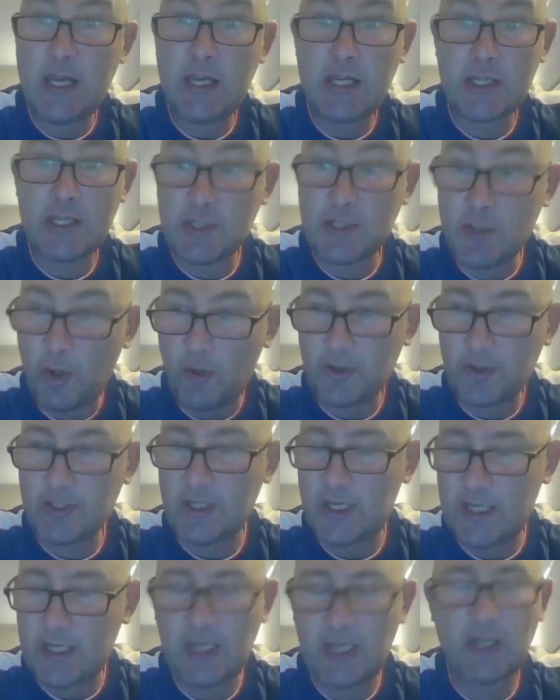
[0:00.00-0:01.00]
is not
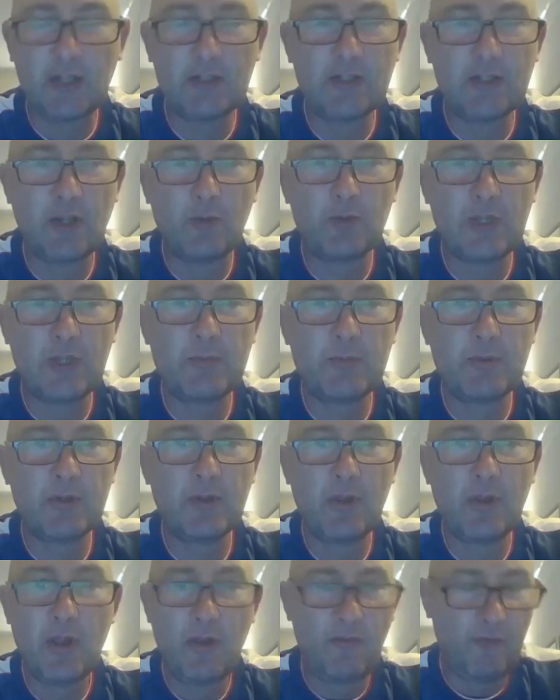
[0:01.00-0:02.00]
an England
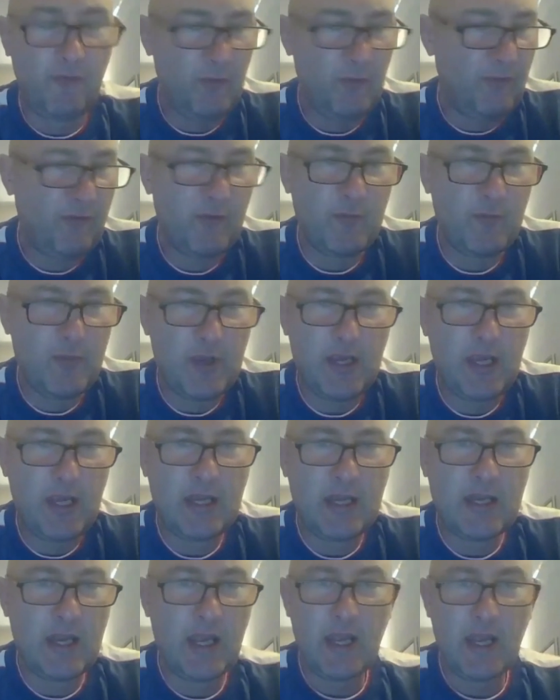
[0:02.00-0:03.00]
goalkeeper for me.
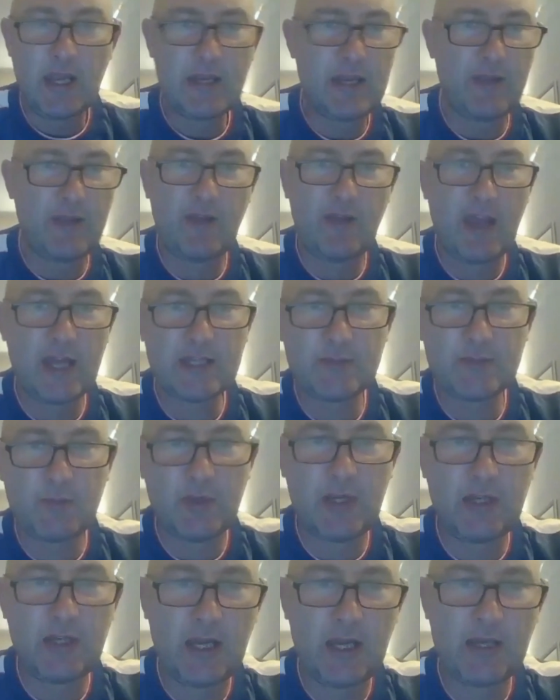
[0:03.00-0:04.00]
He never has
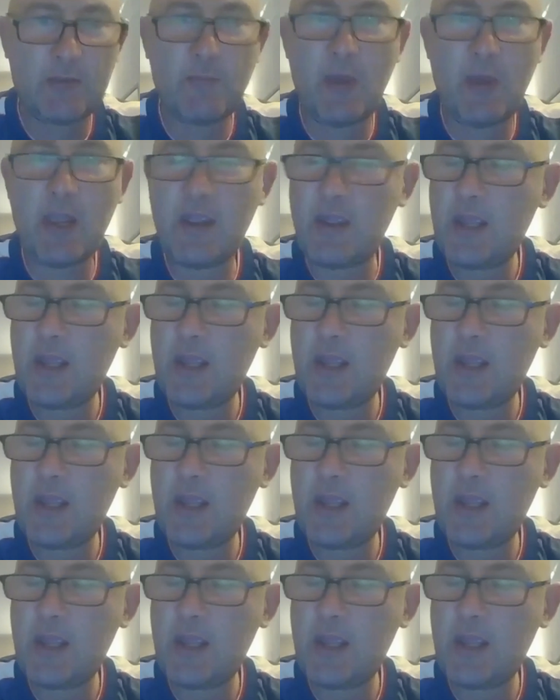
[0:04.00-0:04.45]
been. And he may,